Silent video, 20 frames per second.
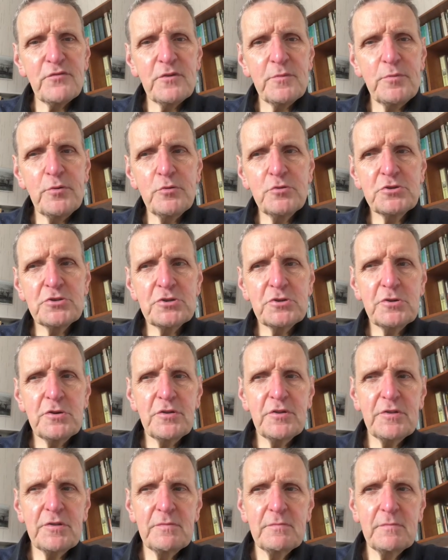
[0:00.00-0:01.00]

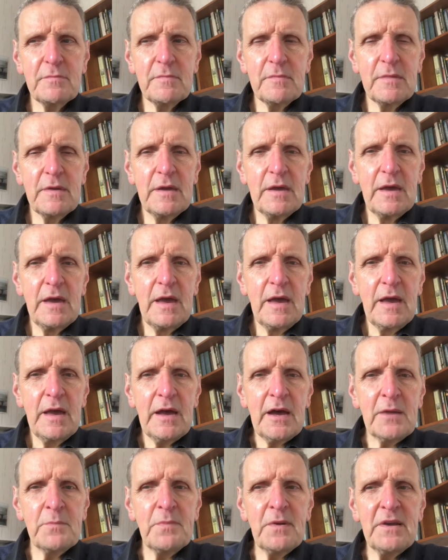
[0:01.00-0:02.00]
post-truth
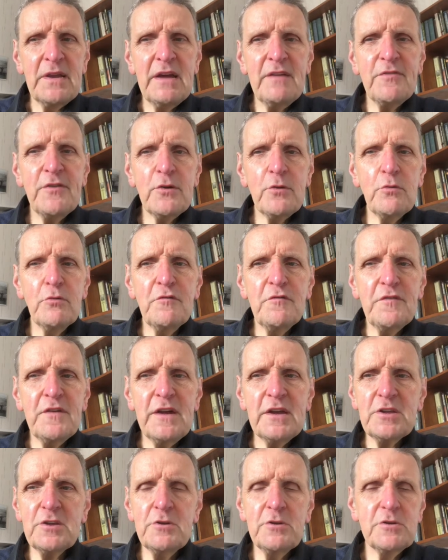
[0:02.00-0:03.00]
and believe their own fake
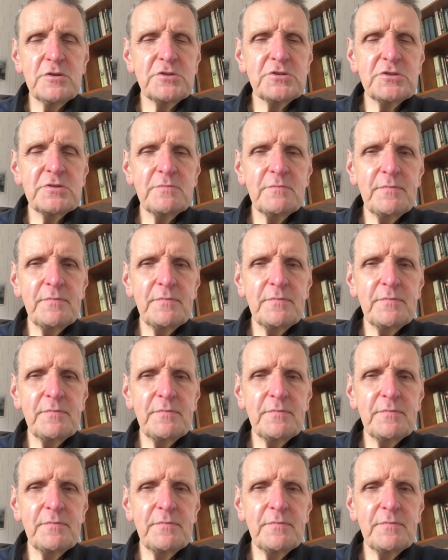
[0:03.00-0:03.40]
news,